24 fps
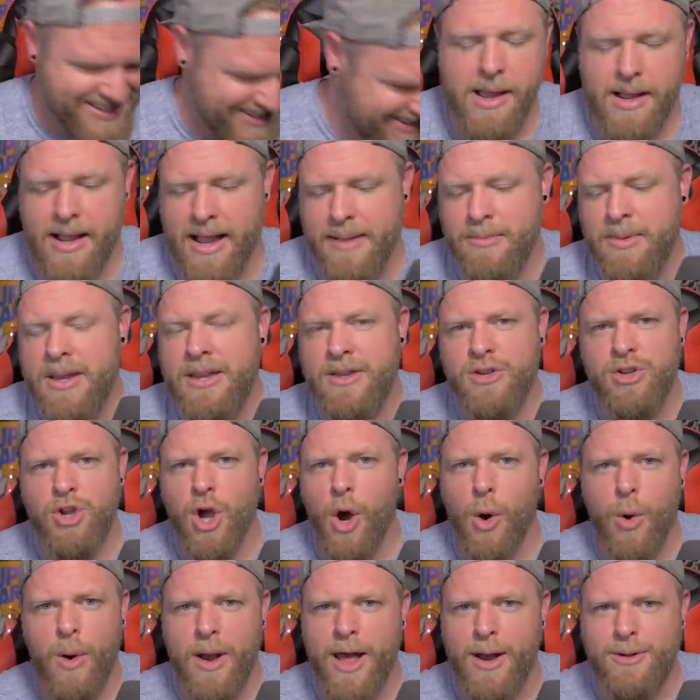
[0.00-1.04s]
I mean,
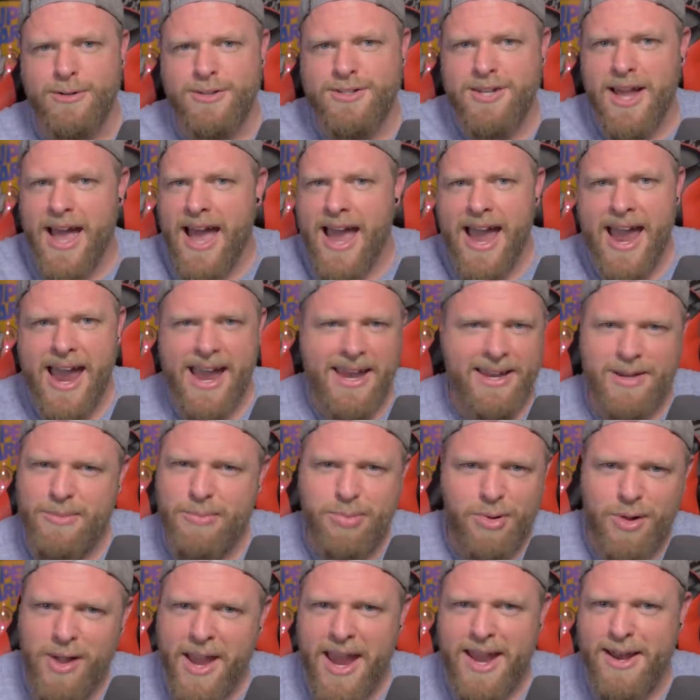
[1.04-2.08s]
going outside and
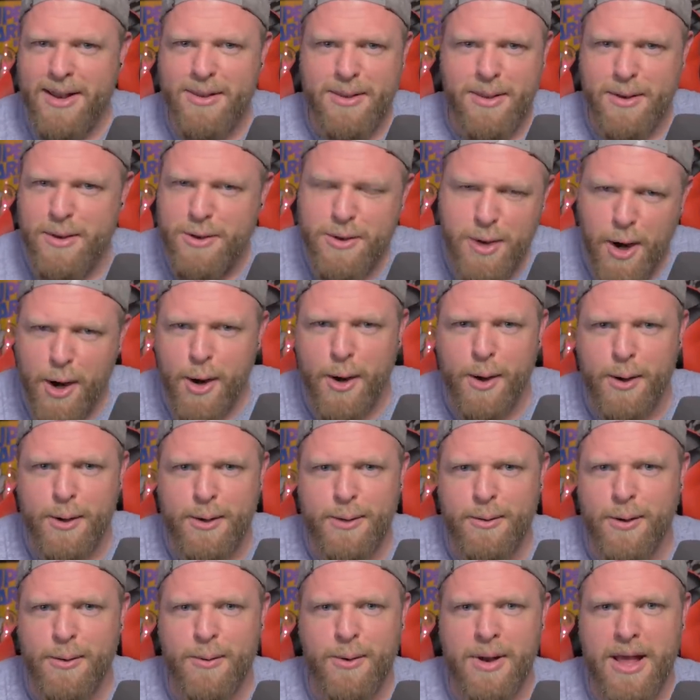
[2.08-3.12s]
playing in the
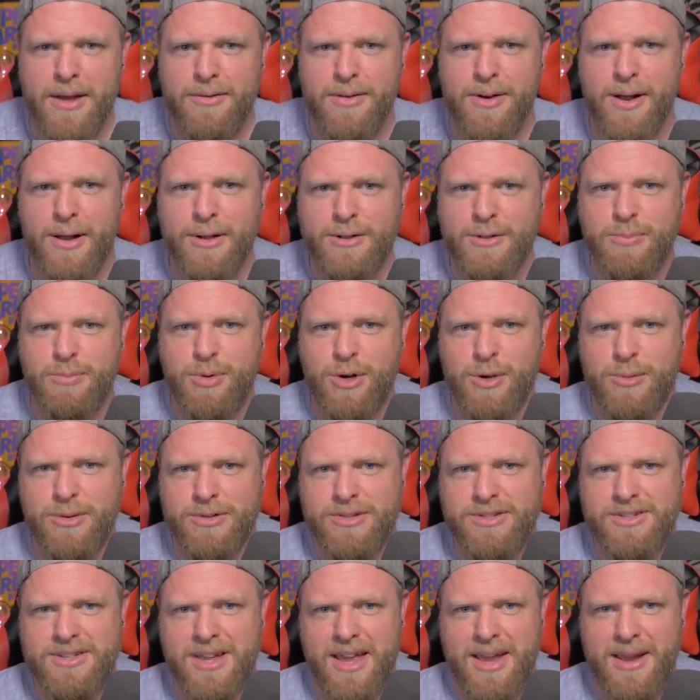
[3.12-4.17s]
dirt or whatever else
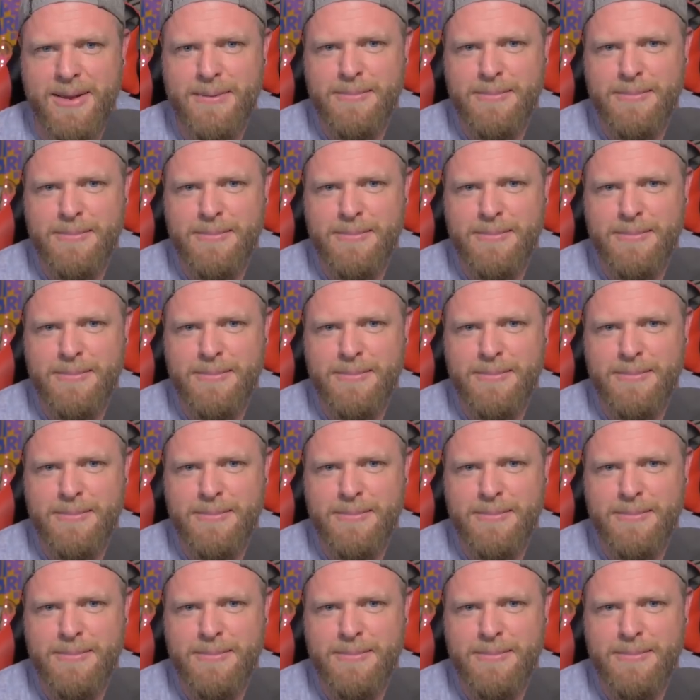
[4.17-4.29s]
boomers say.